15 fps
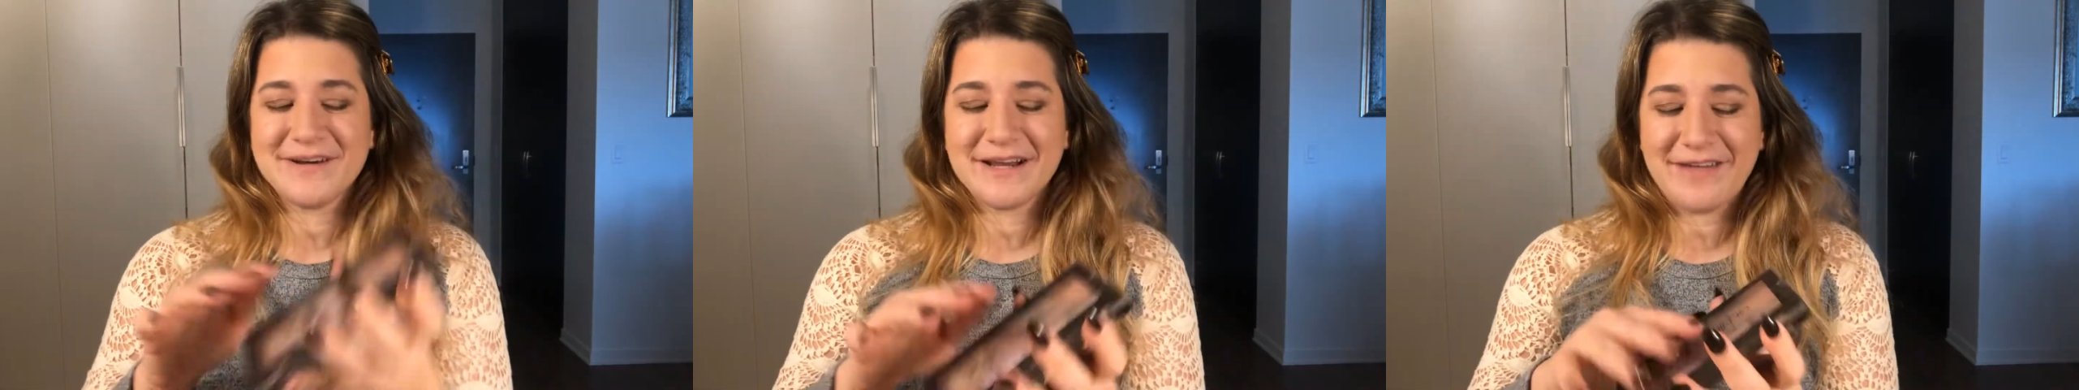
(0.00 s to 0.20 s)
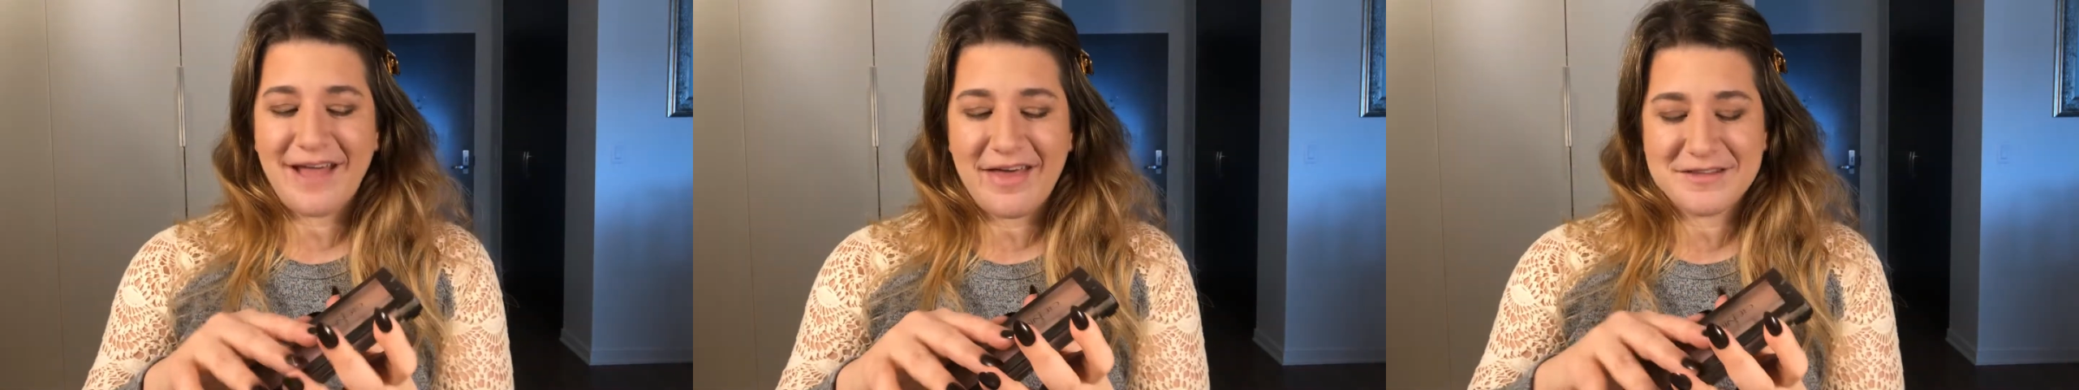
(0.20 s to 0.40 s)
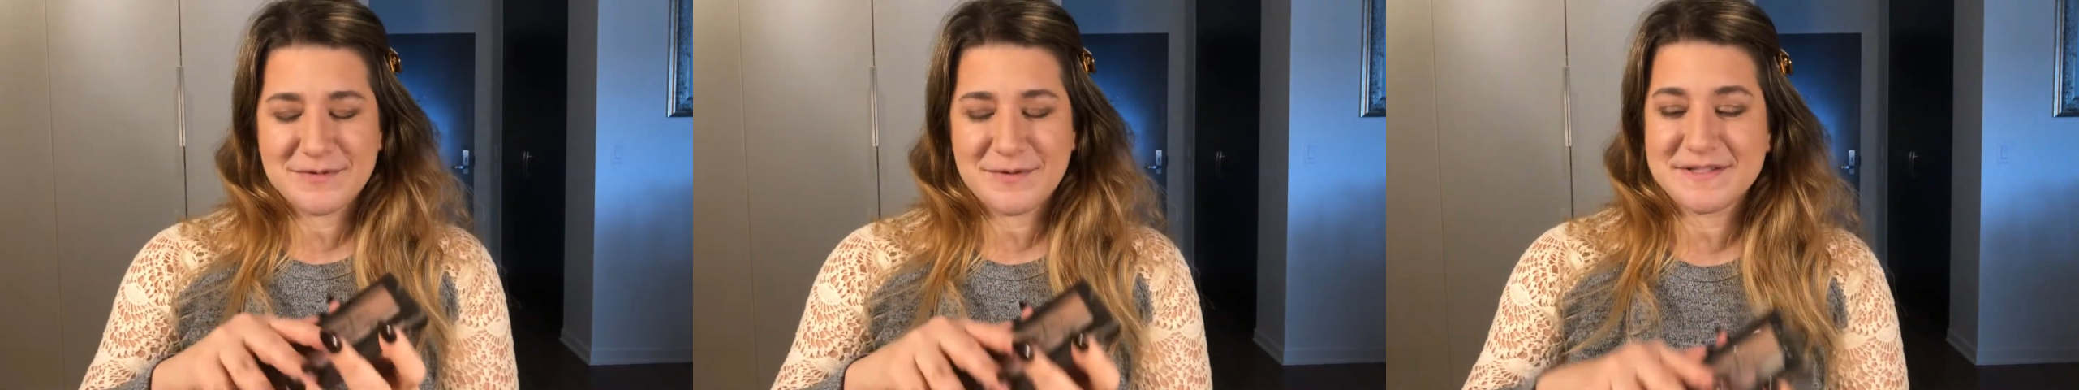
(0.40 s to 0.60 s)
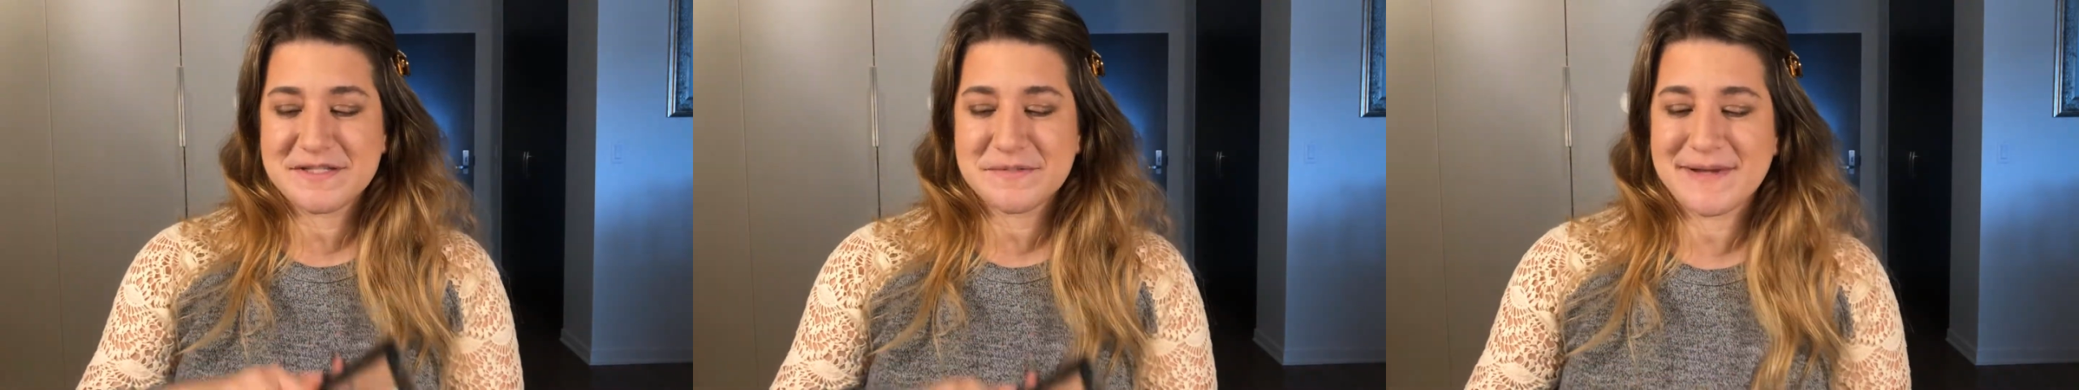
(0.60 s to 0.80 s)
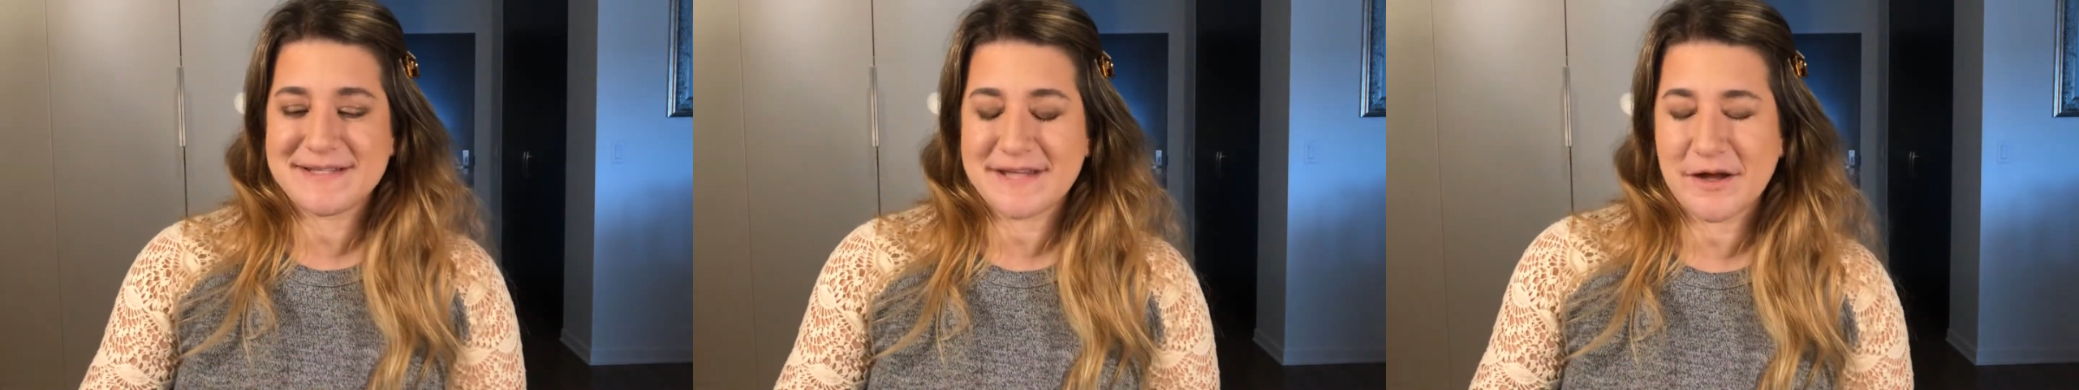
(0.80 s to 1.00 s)
I've had this one. This is
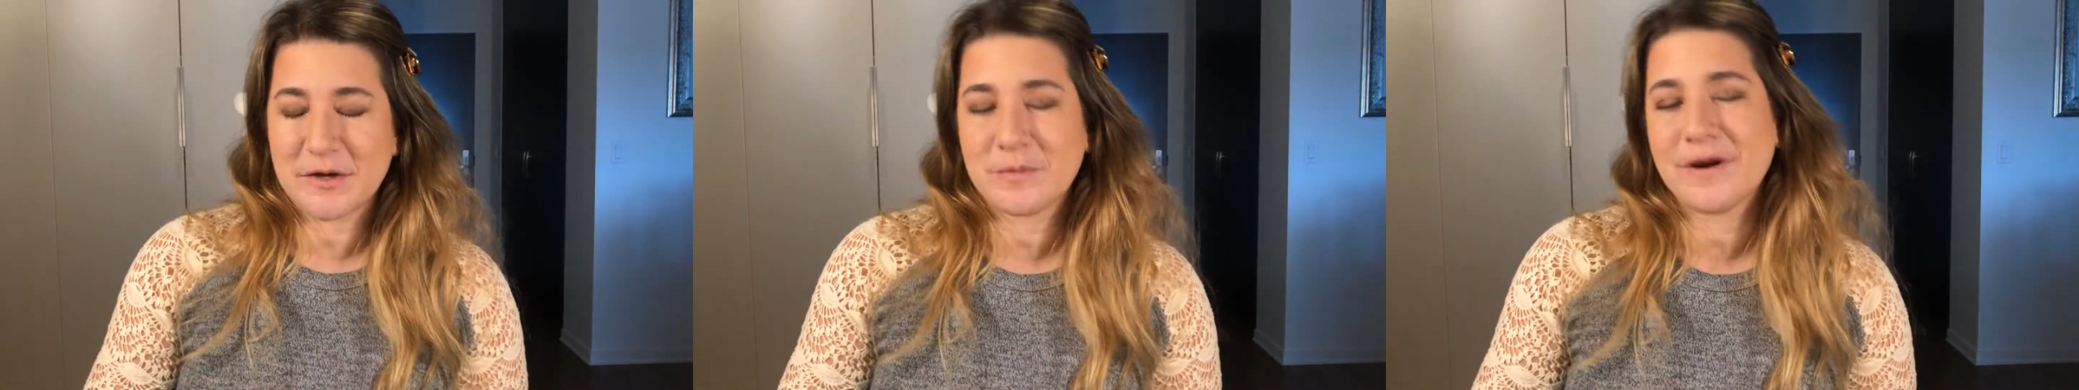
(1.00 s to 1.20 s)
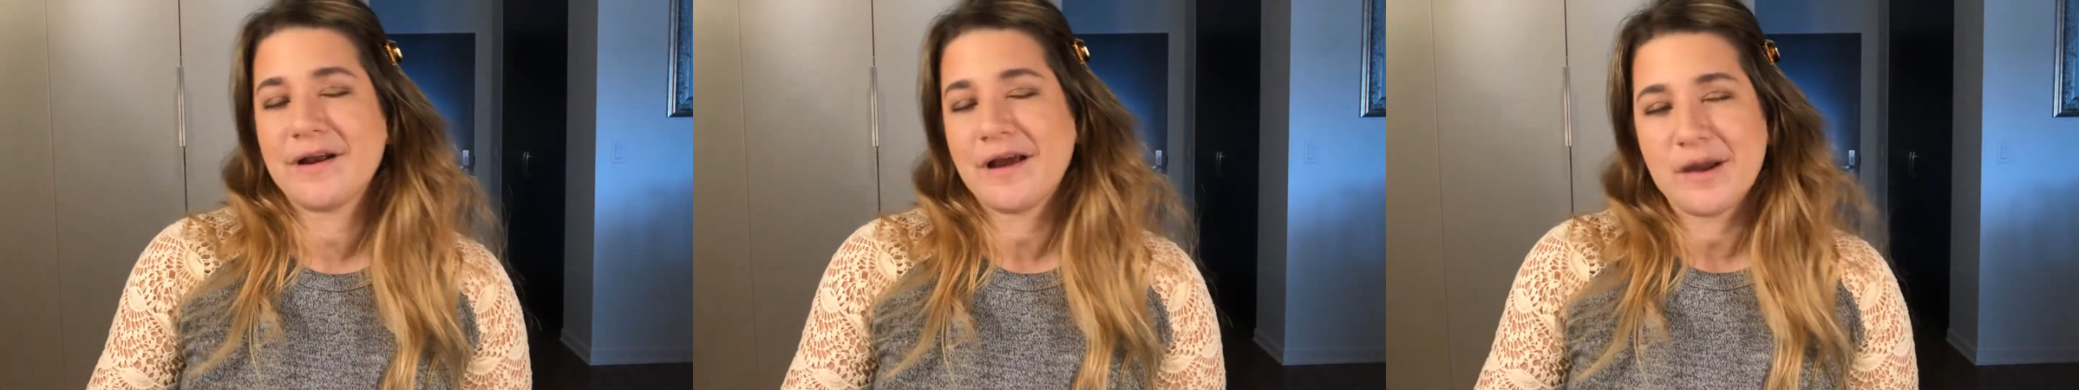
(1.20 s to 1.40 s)
my second one.